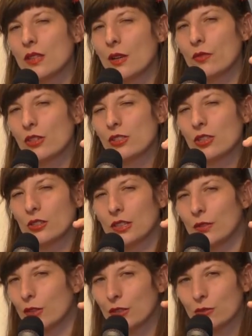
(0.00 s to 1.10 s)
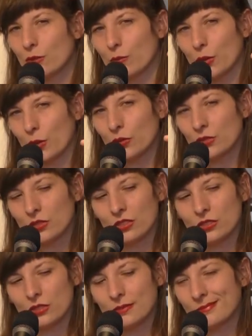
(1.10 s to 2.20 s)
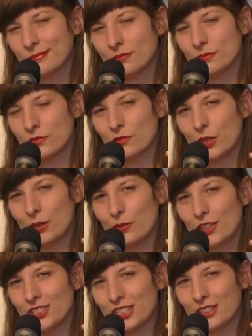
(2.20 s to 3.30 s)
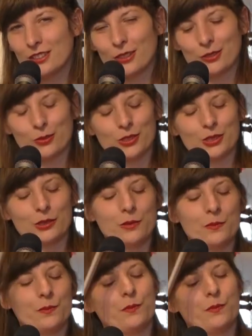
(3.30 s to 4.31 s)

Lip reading: there for each other, living in symbiosis, just very, very gentle to each other.